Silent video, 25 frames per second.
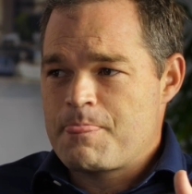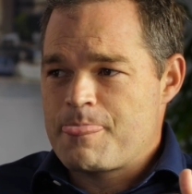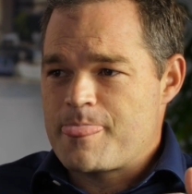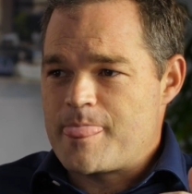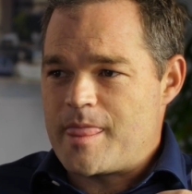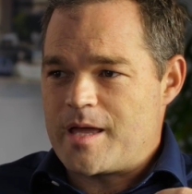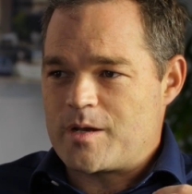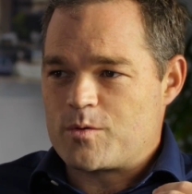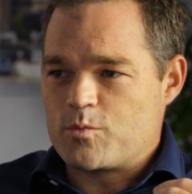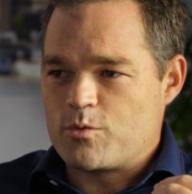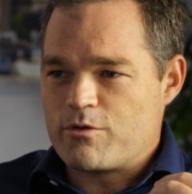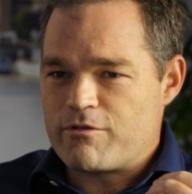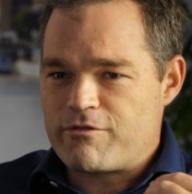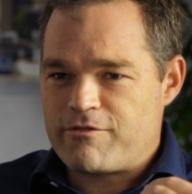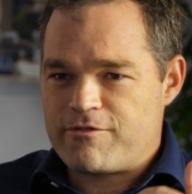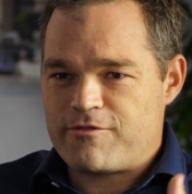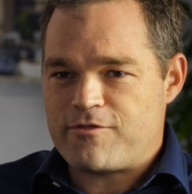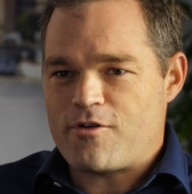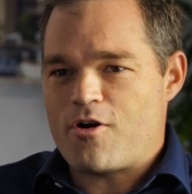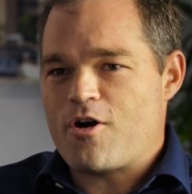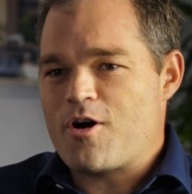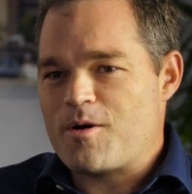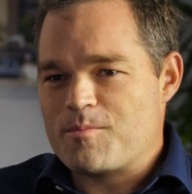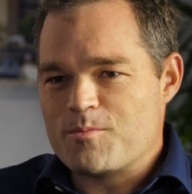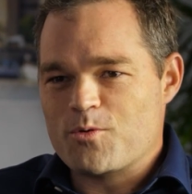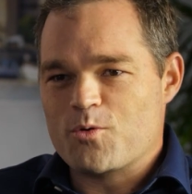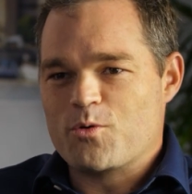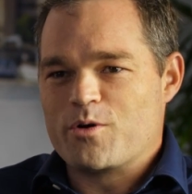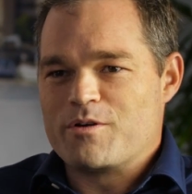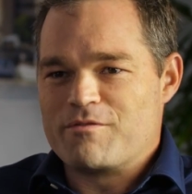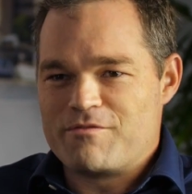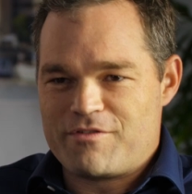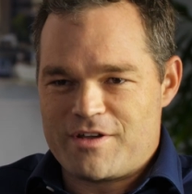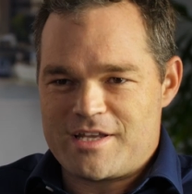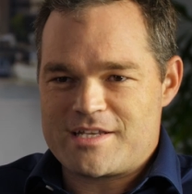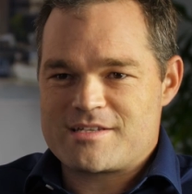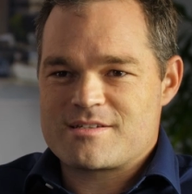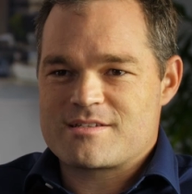that were far more
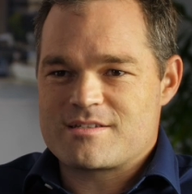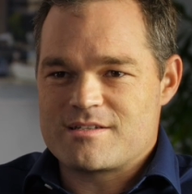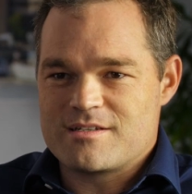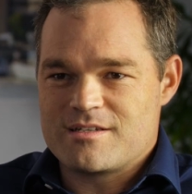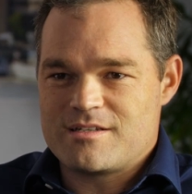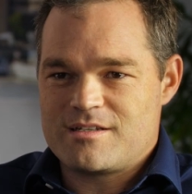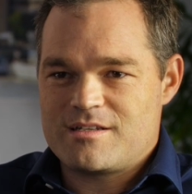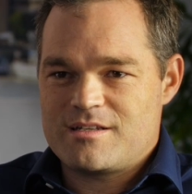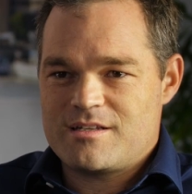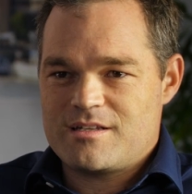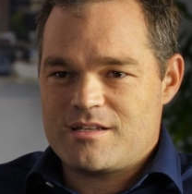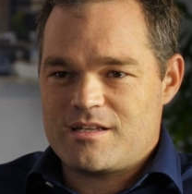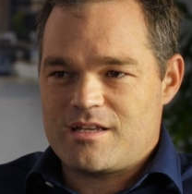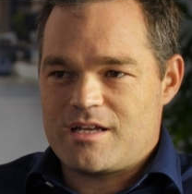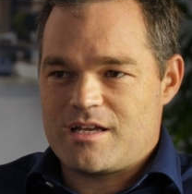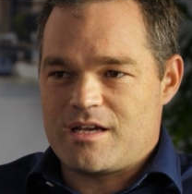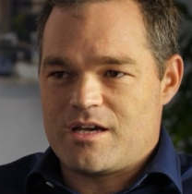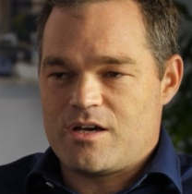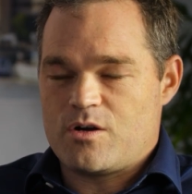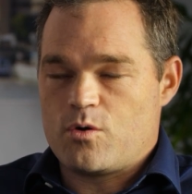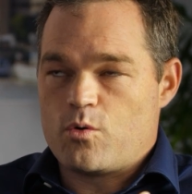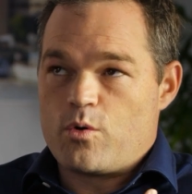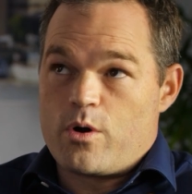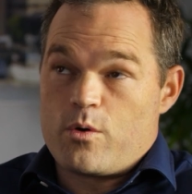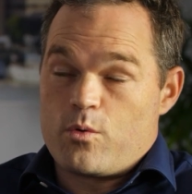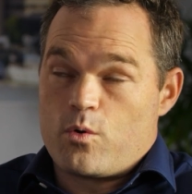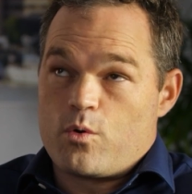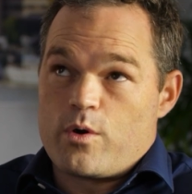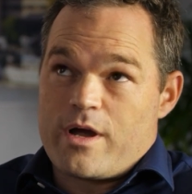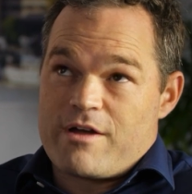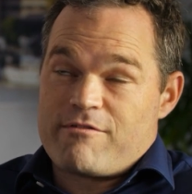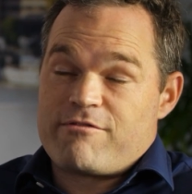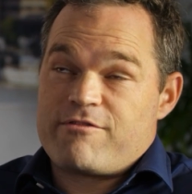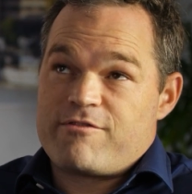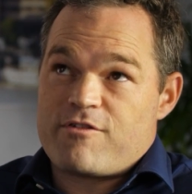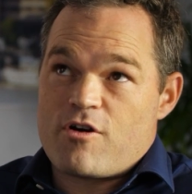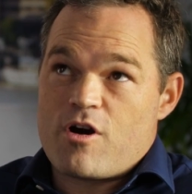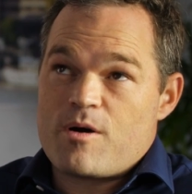invested or
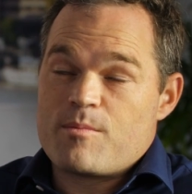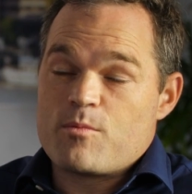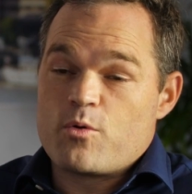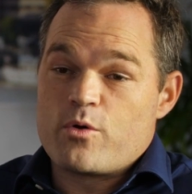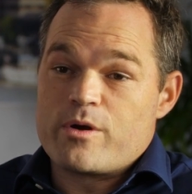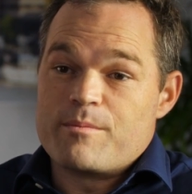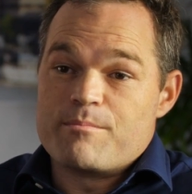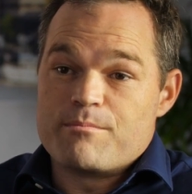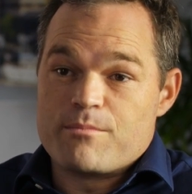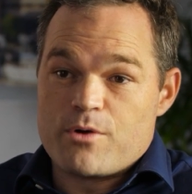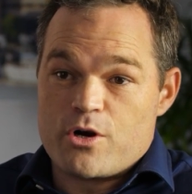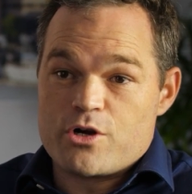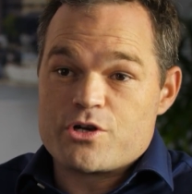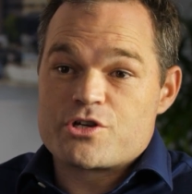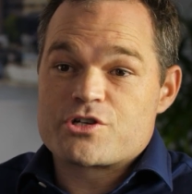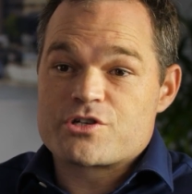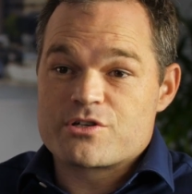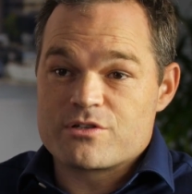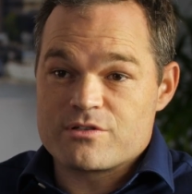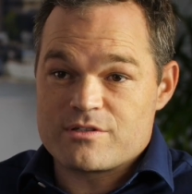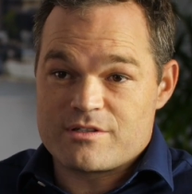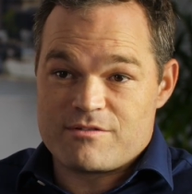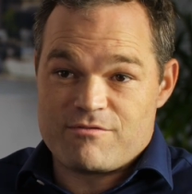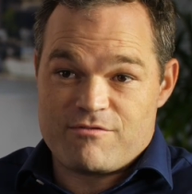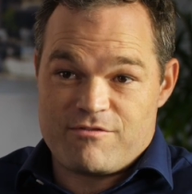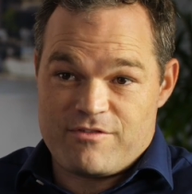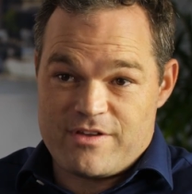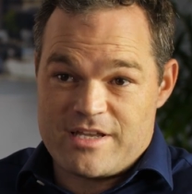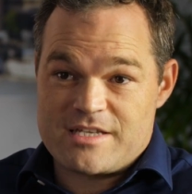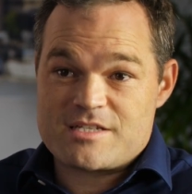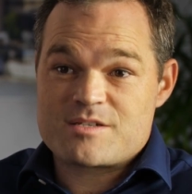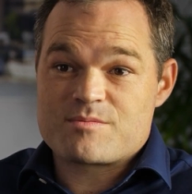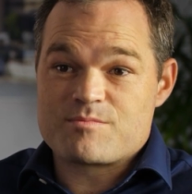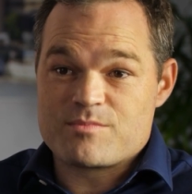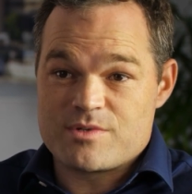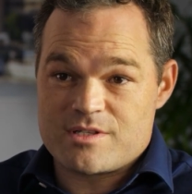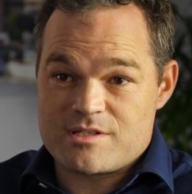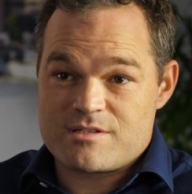have far more emotional
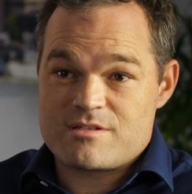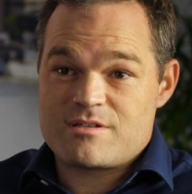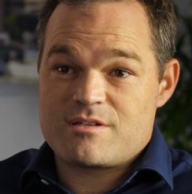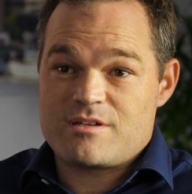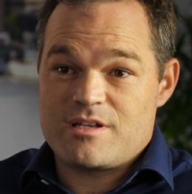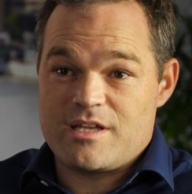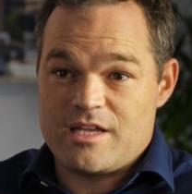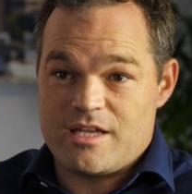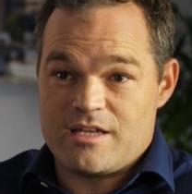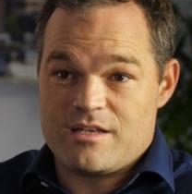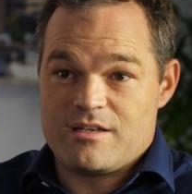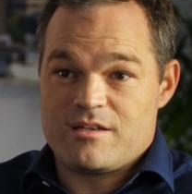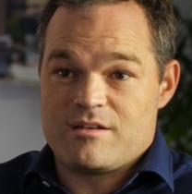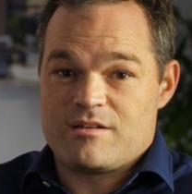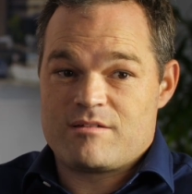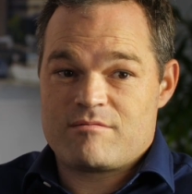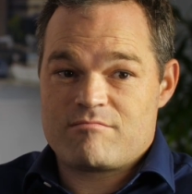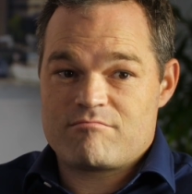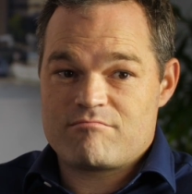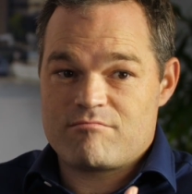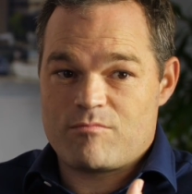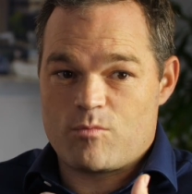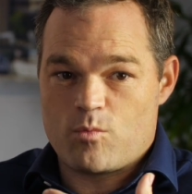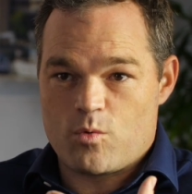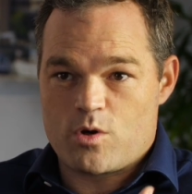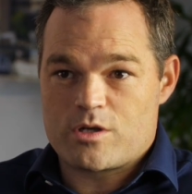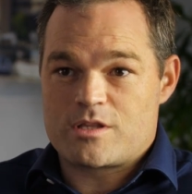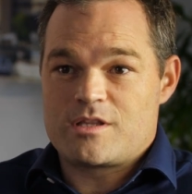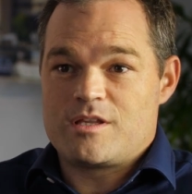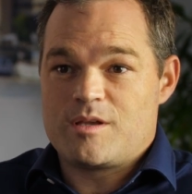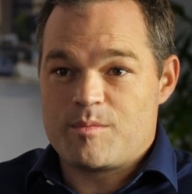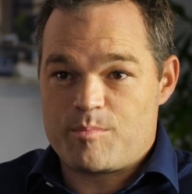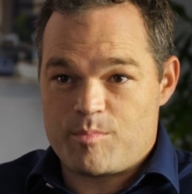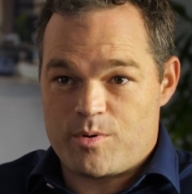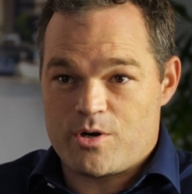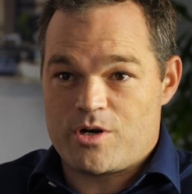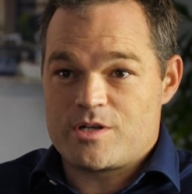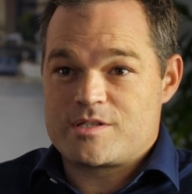investment in what the
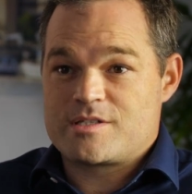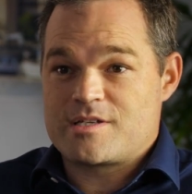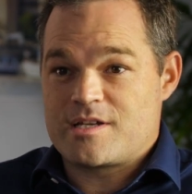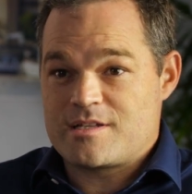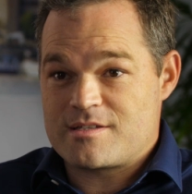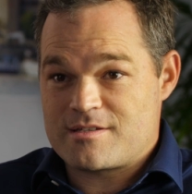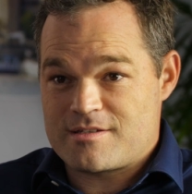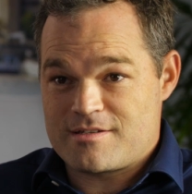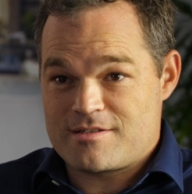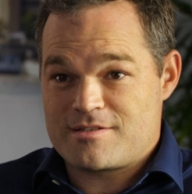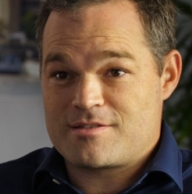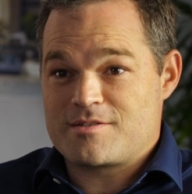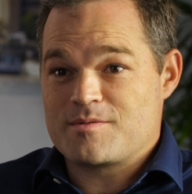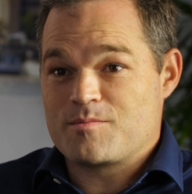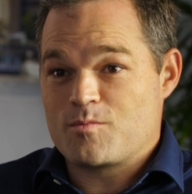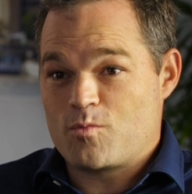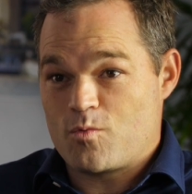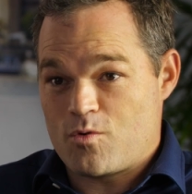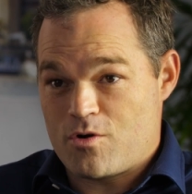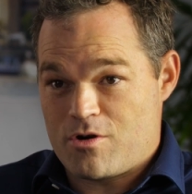apartheid system